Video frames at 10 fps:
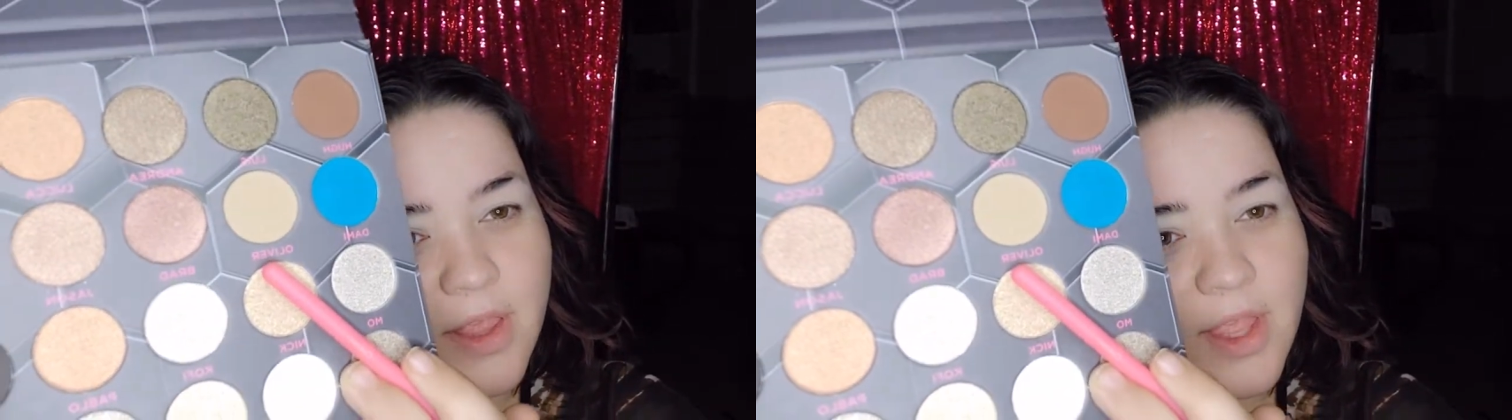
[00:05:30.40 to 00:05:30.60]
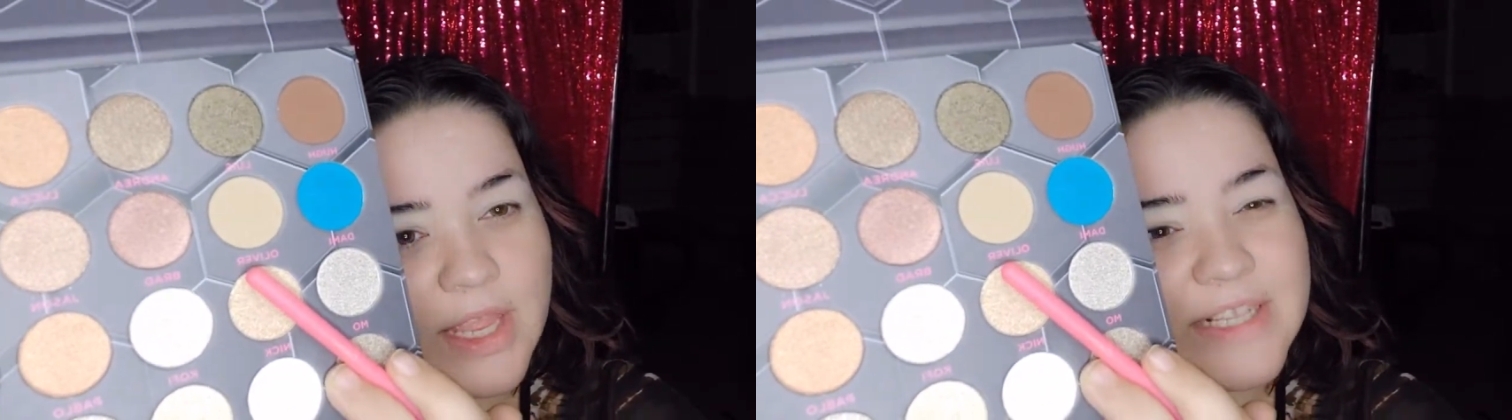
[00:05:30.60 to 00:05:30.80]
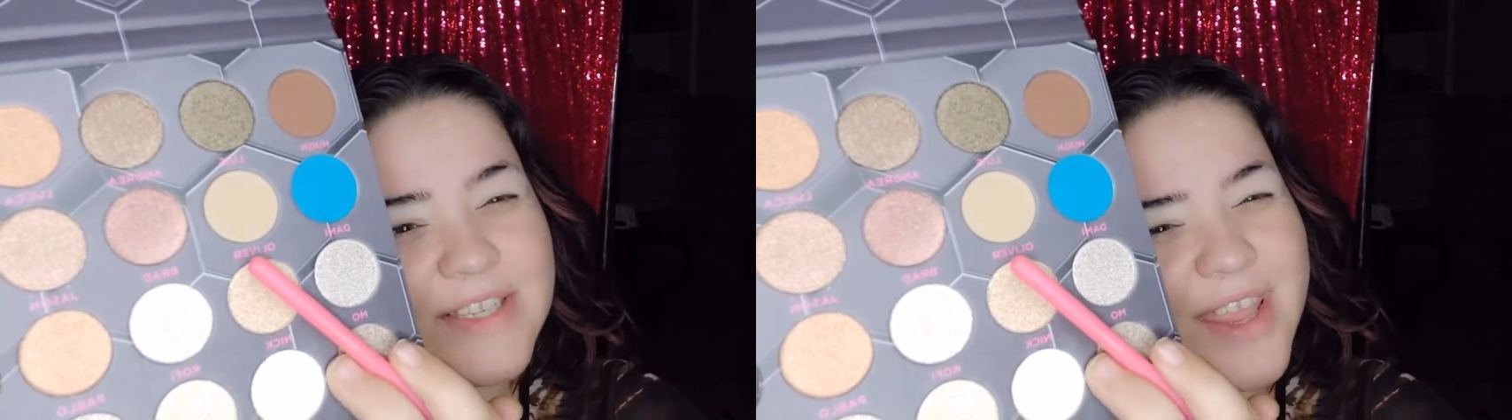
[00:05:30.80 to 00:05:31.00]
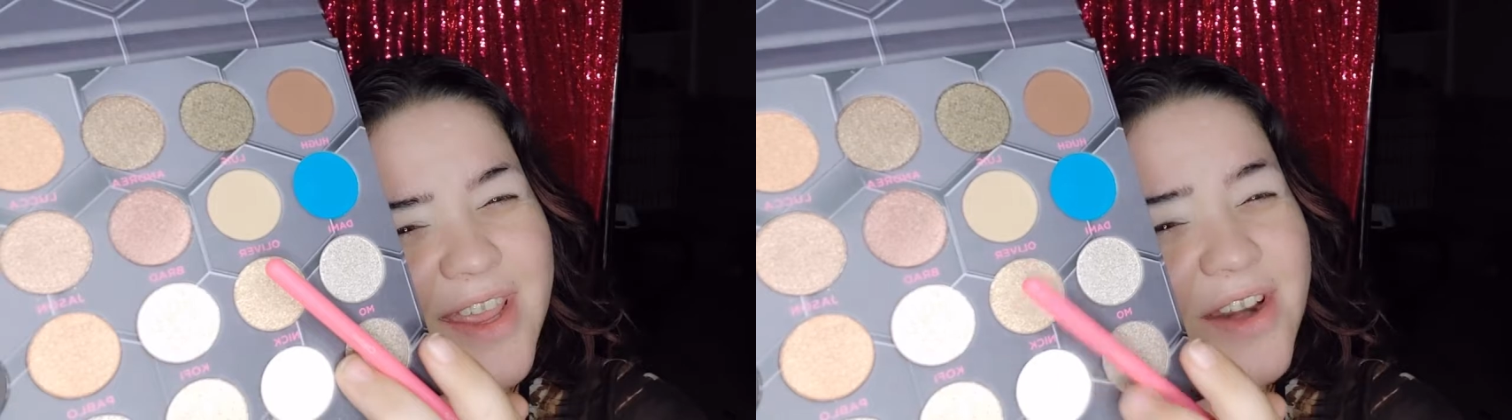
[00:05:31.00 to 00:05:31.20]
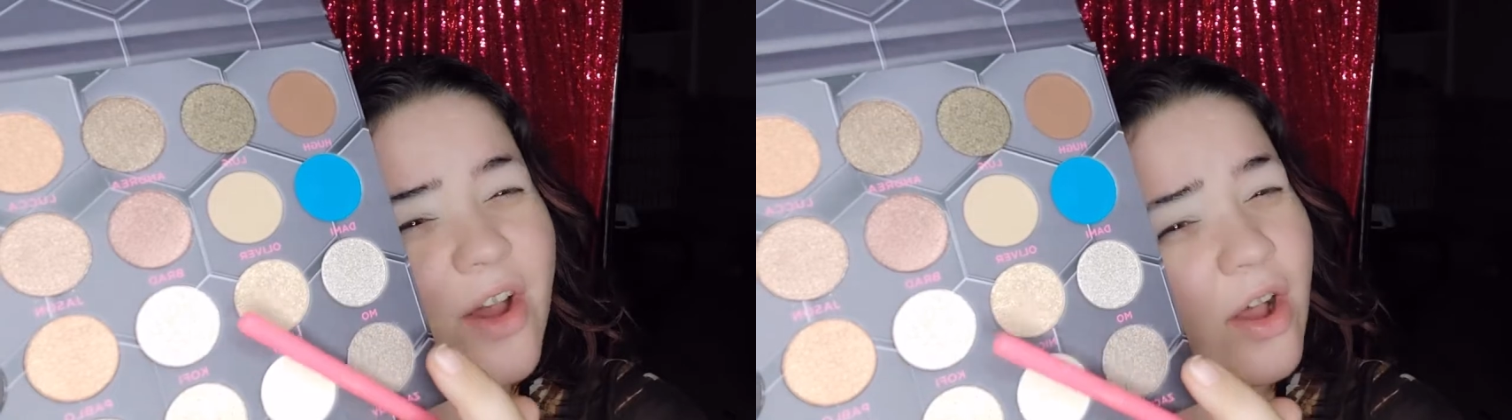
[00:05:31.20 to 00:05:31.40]
It's like
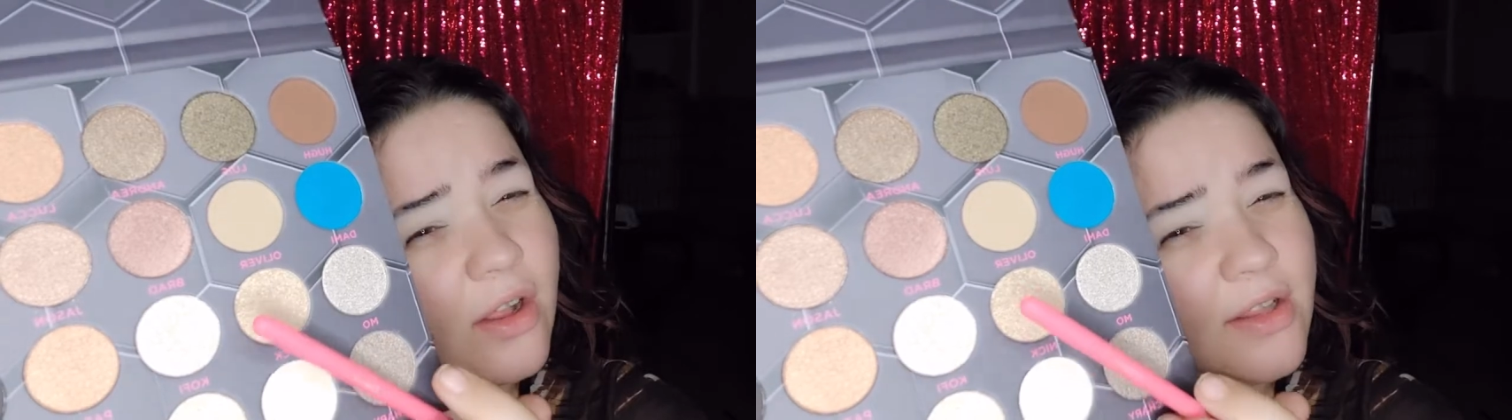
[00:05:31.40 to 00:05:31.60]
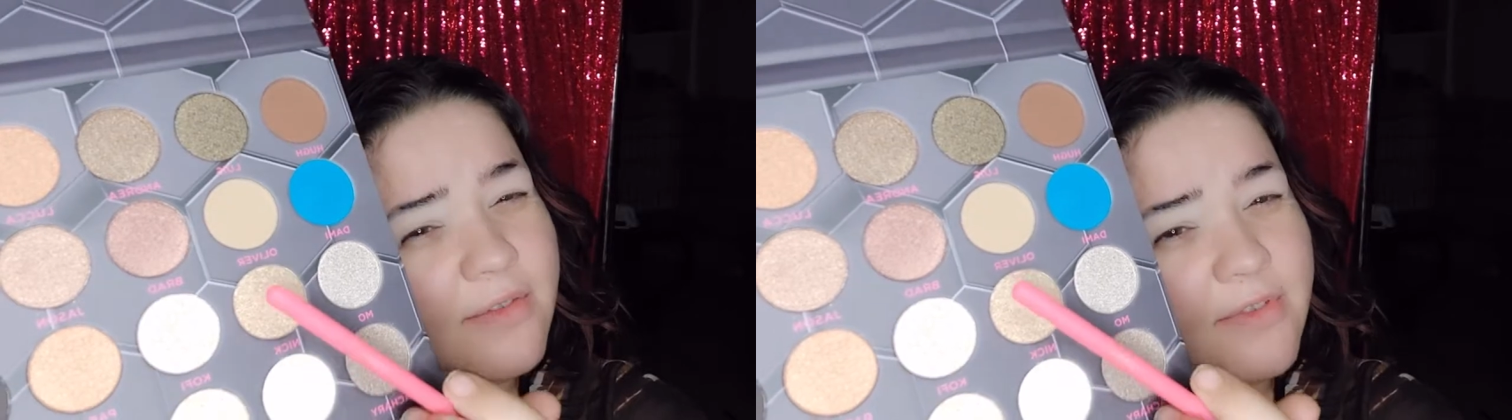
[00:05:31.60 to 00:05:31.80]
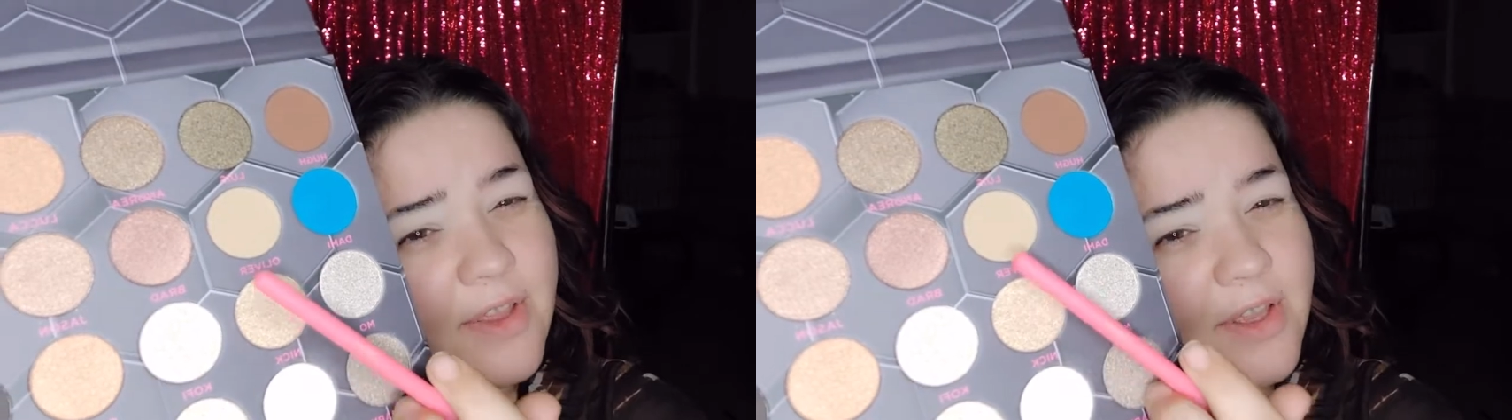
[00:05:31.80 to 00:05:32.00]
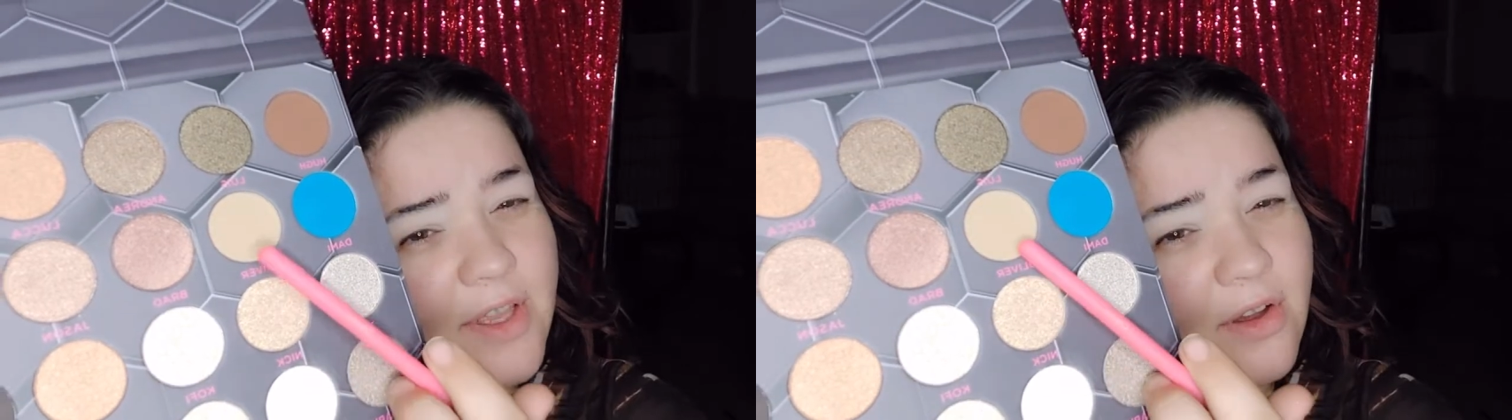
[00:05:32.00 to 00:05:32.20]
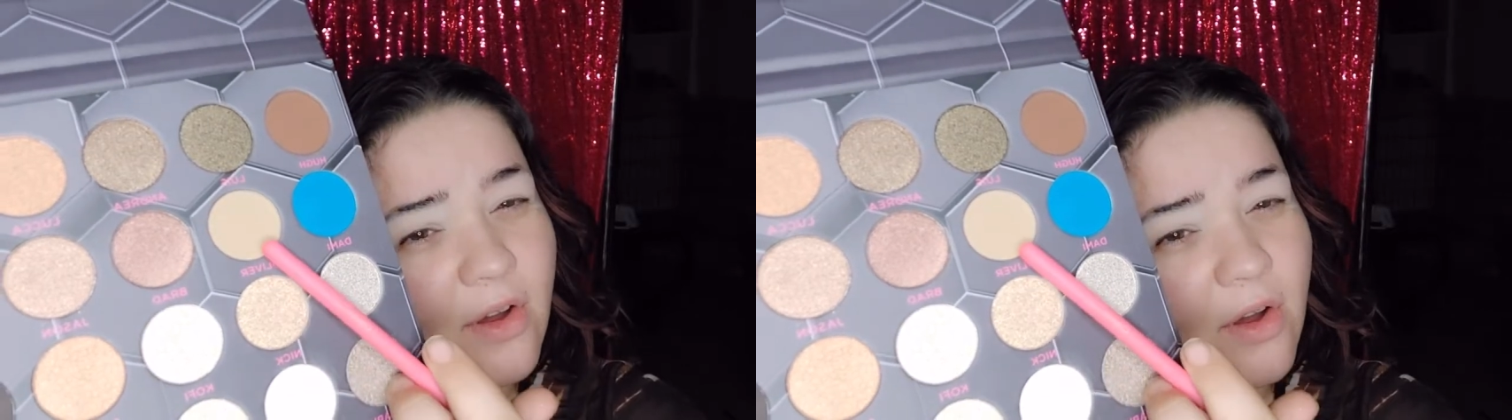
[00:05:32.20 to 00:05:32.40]
an olivey